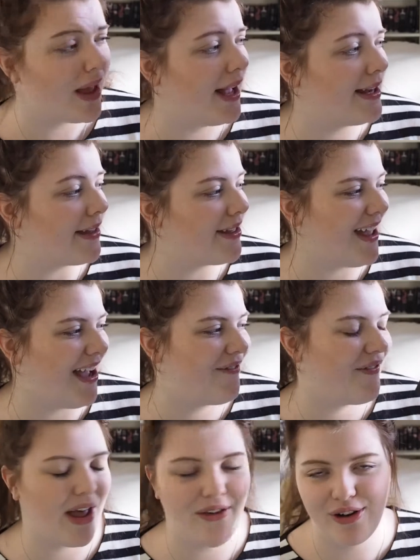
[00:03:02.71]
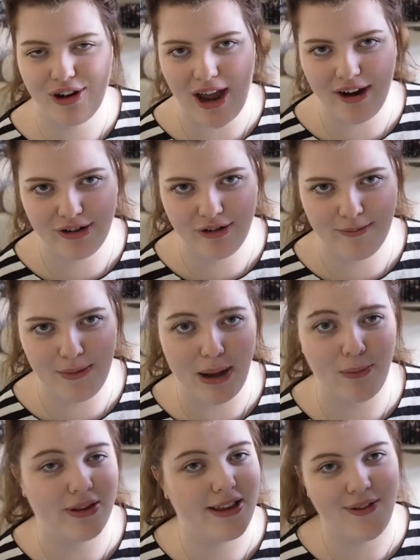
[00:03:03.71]
Another favourite character of
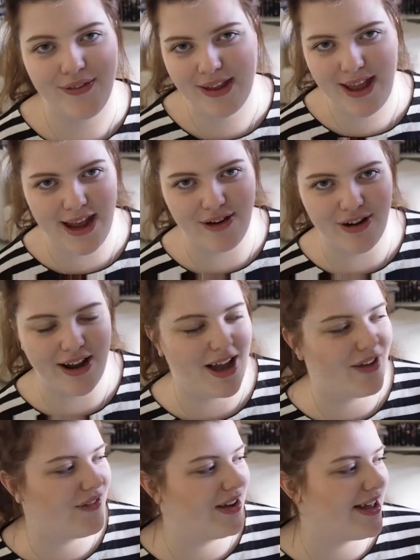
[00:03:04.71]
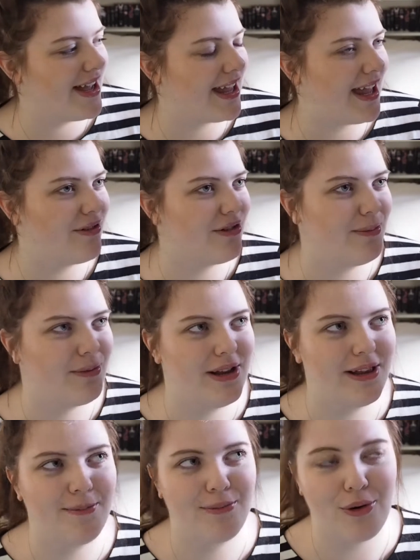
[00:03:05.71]
mine was definitely Henry. I feel like Henry
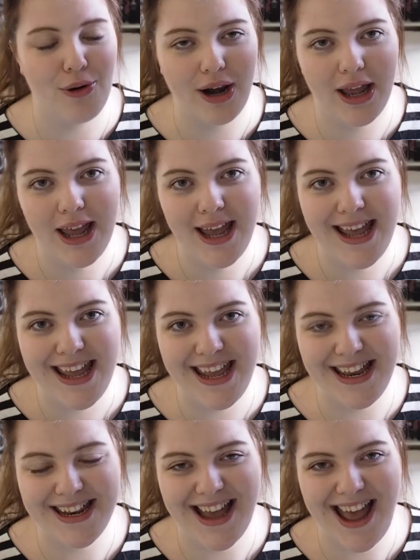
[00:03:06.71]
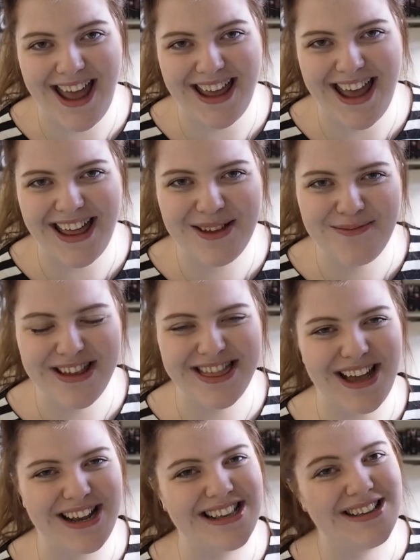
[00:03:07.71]
Prince brought in an element
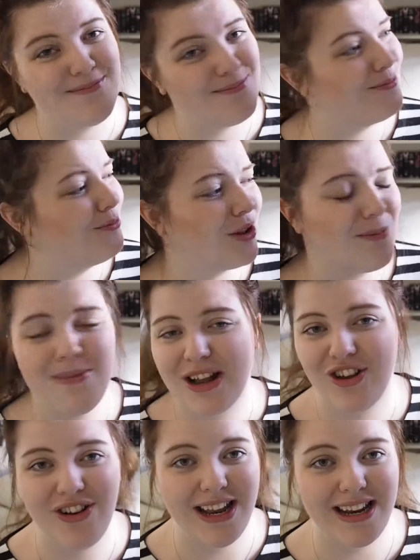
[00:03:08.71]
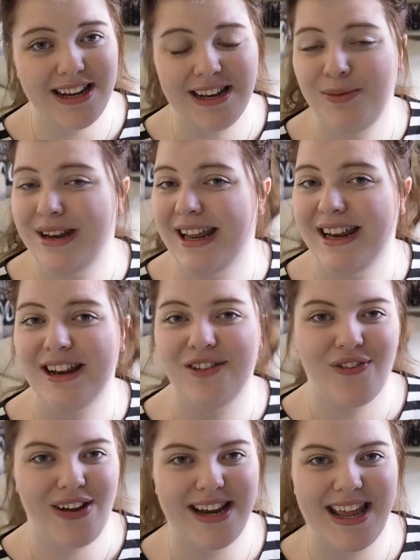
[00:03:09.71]
that was much needed. We needed a
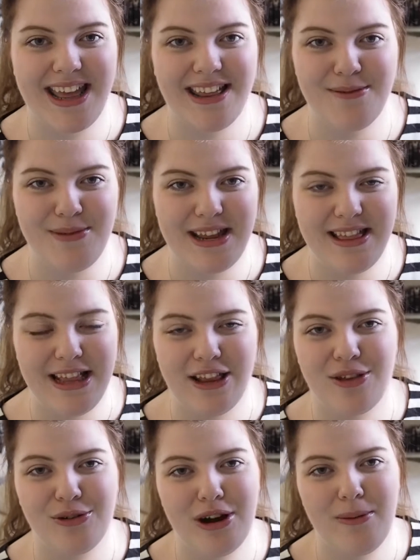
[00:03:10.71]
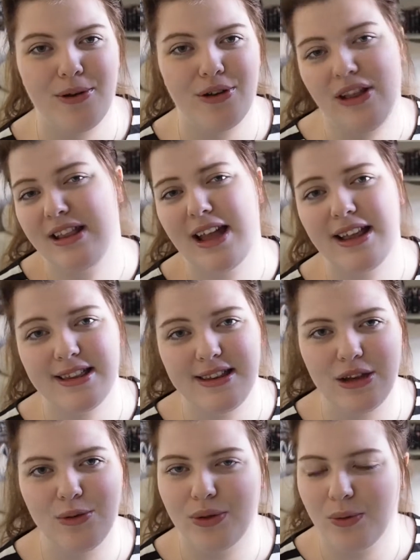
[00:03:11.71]
funny element in this story because it does
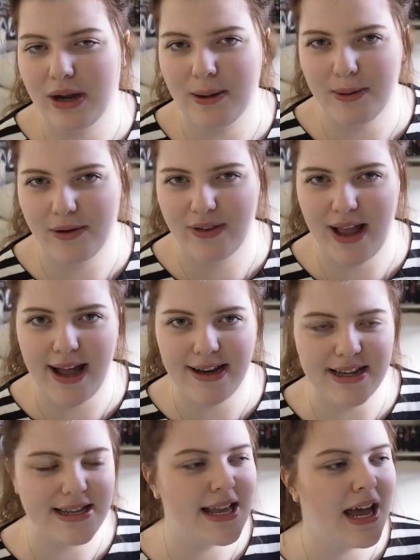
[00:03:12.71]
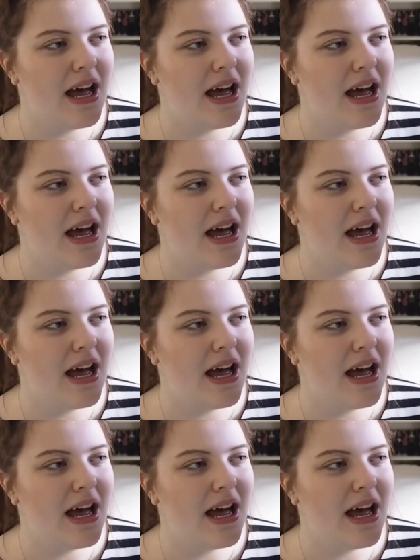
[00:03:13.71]
deal with quite a bit of sadness.